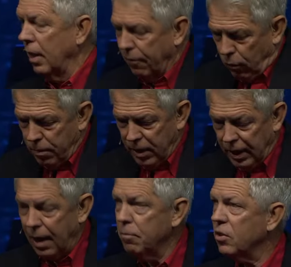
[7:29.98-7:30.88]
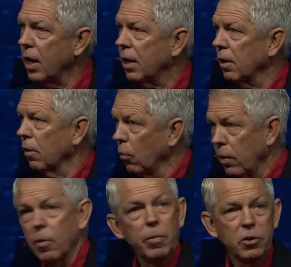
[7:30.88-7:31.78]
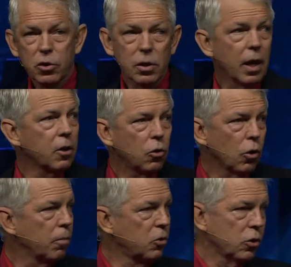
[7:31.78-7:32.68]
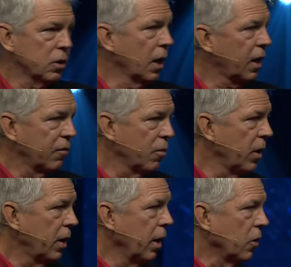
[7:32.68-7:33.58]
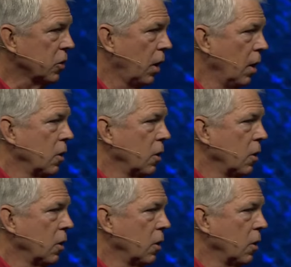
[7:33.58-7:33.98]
that if we became secular, we would be just like Europe and just like everybody else.